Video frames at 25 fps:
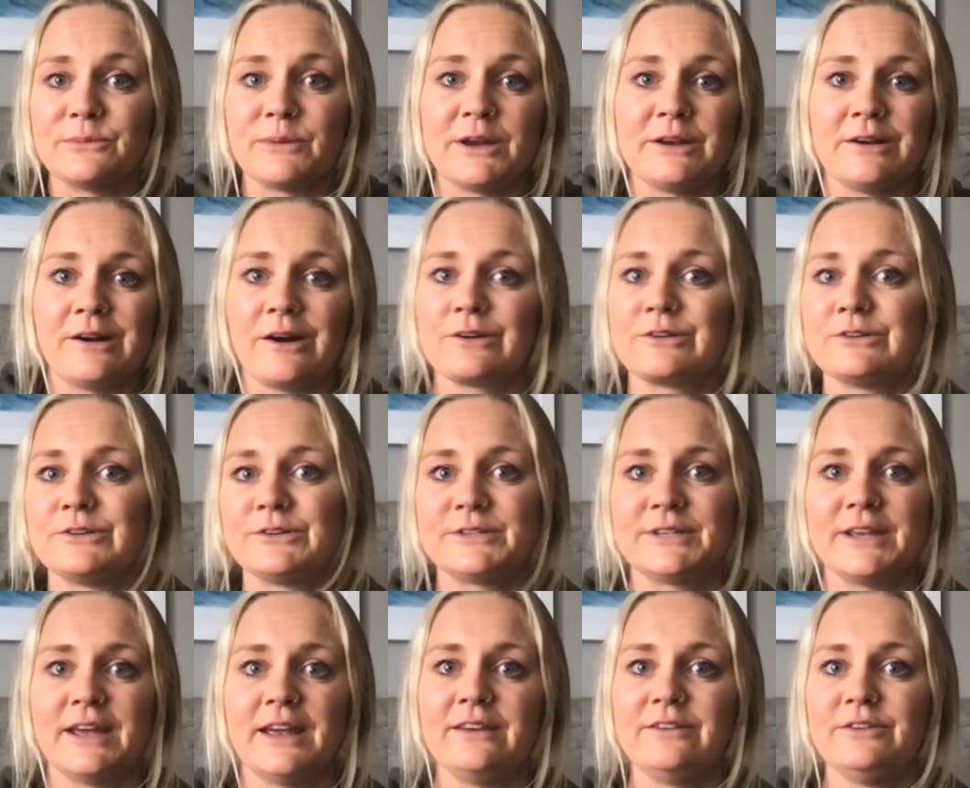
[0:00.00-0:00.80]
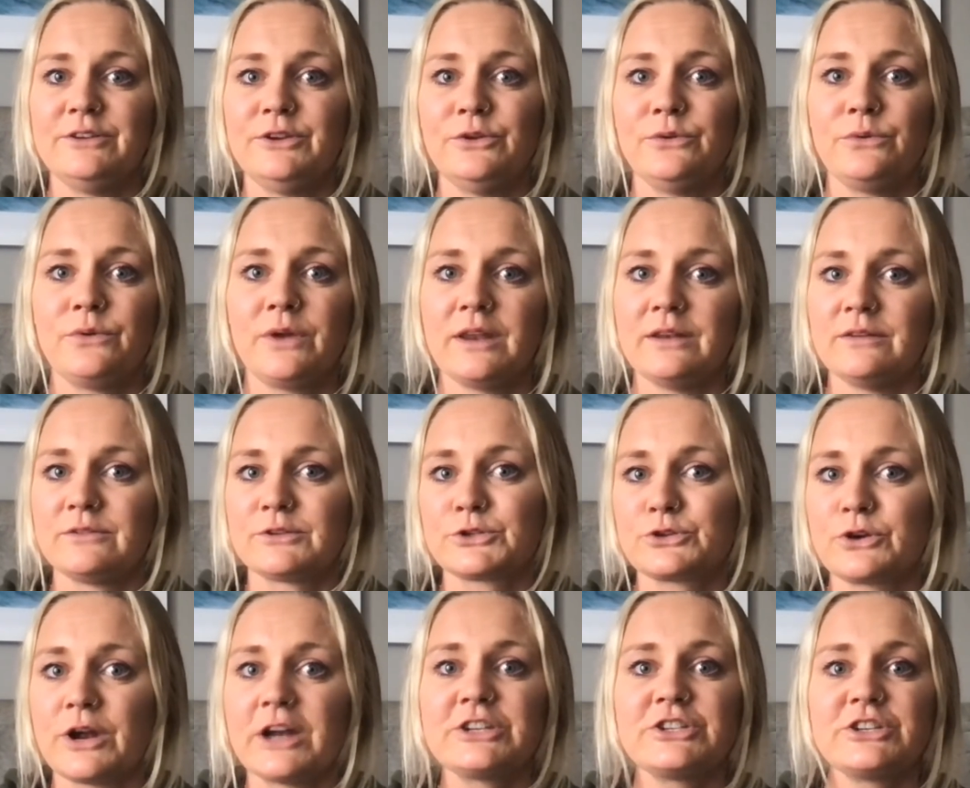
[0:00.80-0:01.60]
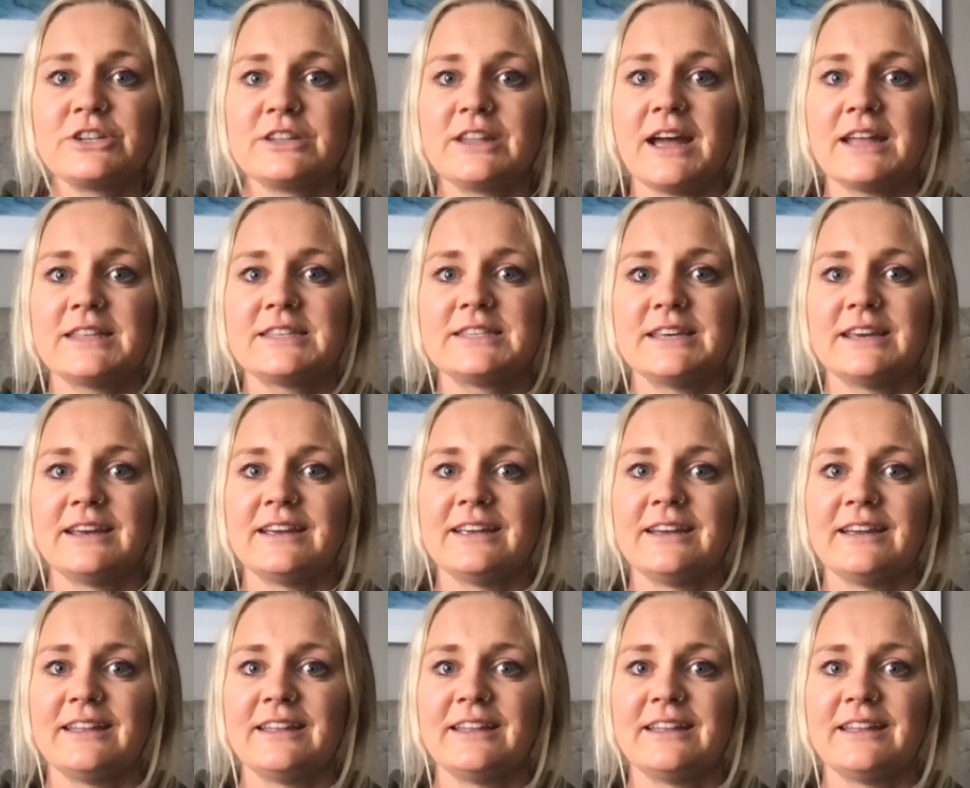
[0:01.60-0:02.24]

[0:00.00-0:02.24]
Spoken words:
My doctor said, you can stretch and that's it.